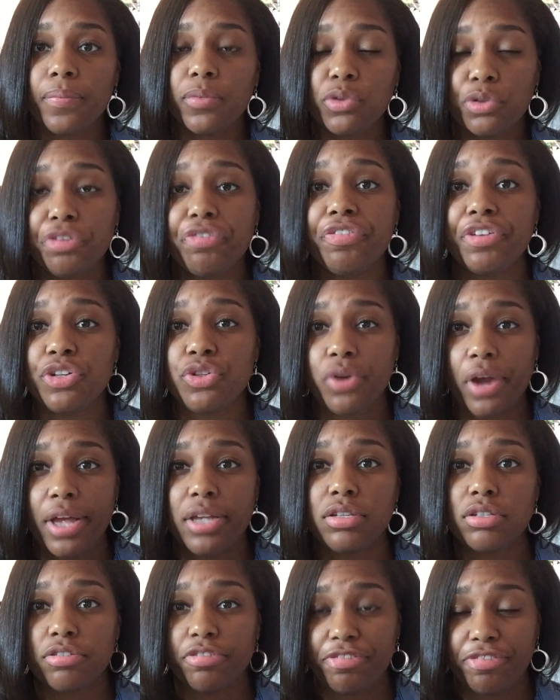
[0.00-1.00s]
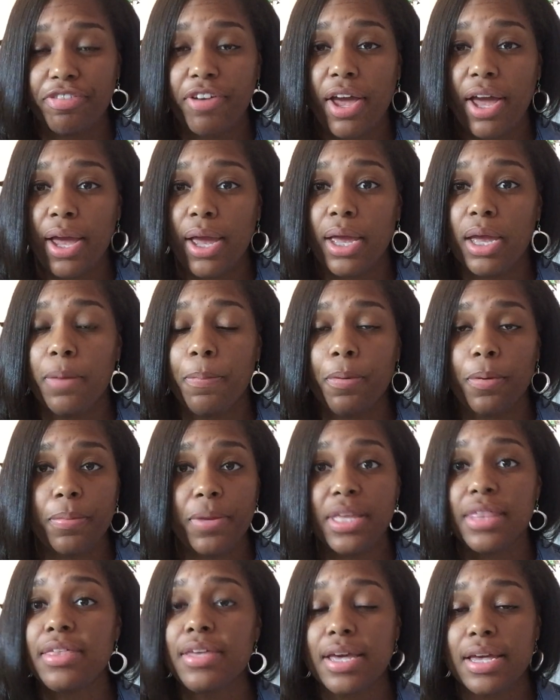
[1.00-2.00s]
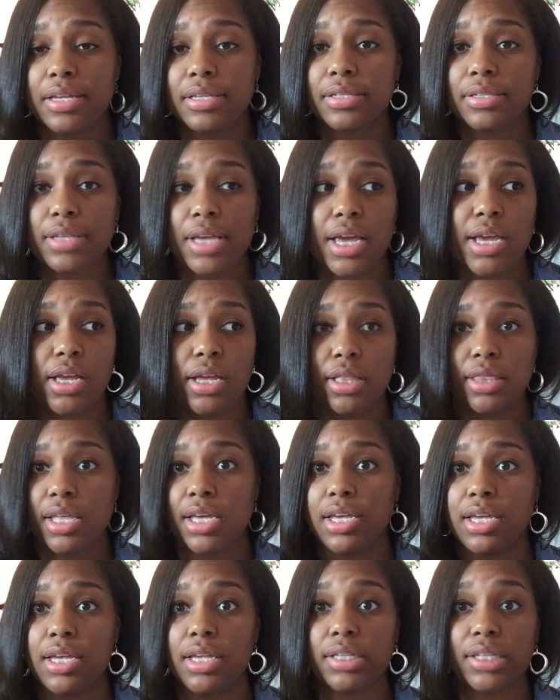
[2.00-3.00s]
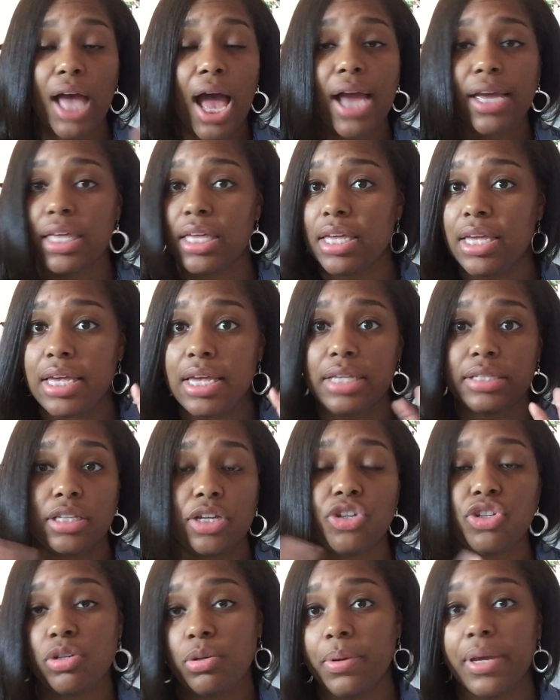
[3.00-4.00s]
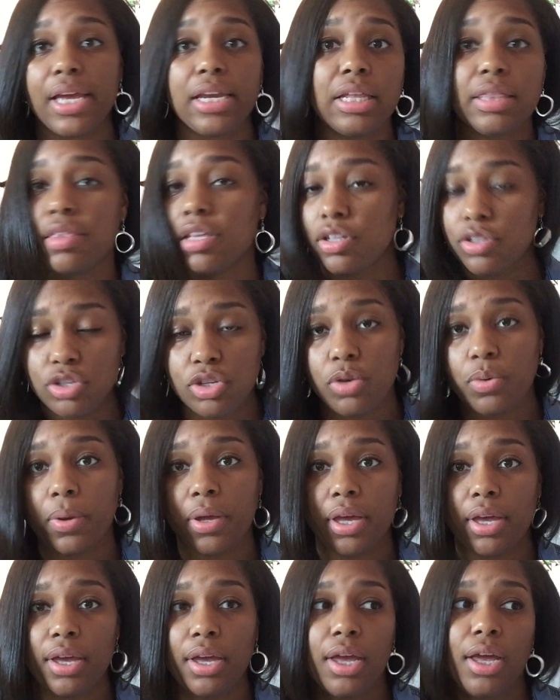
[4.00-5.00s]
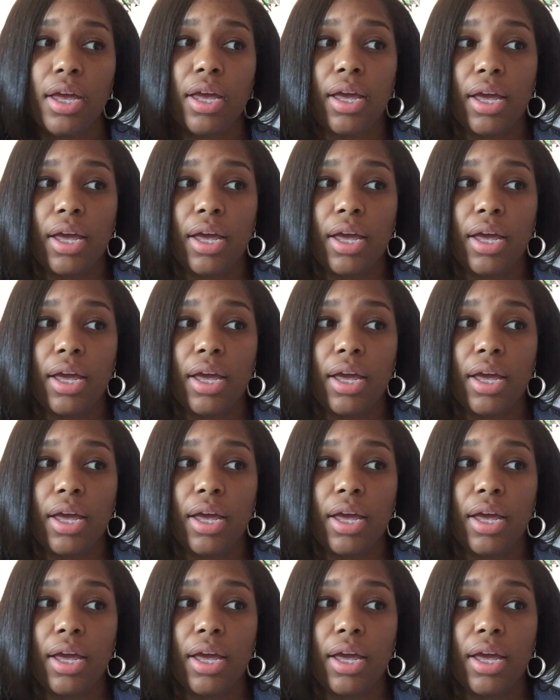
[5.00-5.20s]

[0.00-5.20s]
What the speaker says: Luffy tries to fight Prometheus, and his haki isn't doing anything to it,